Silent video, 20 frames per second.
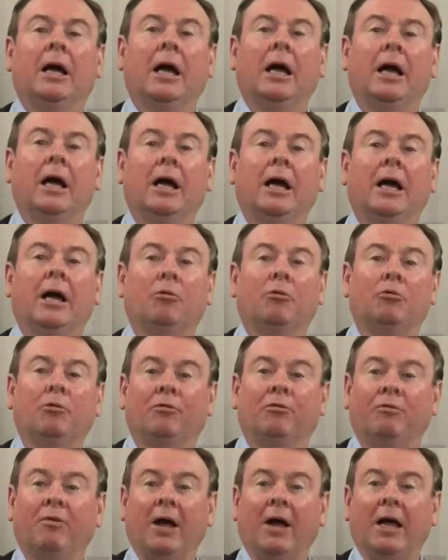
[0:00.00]
uh,
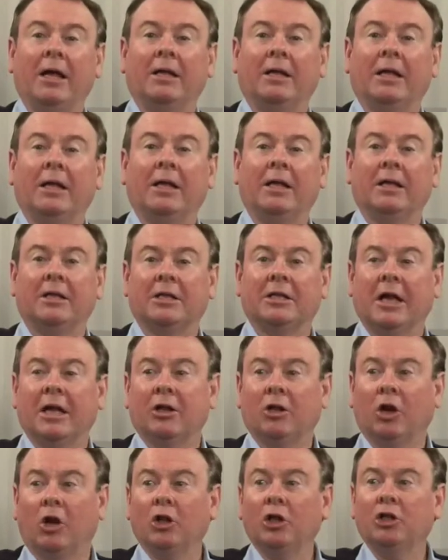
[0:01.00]
refining
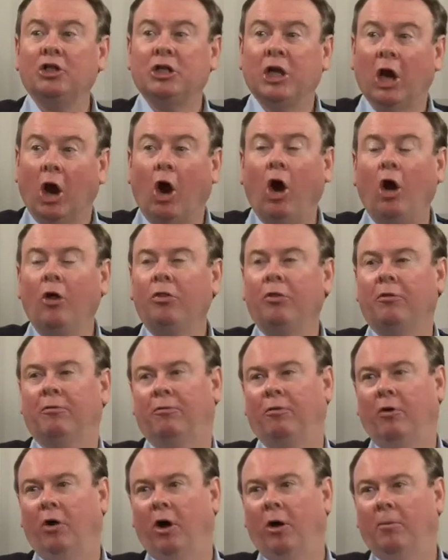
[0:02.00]
technology on the
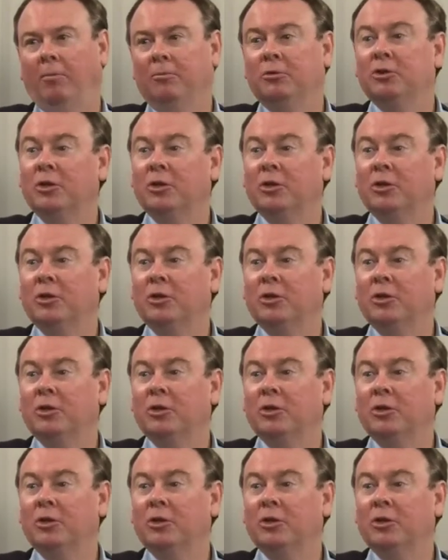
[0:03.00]
farm.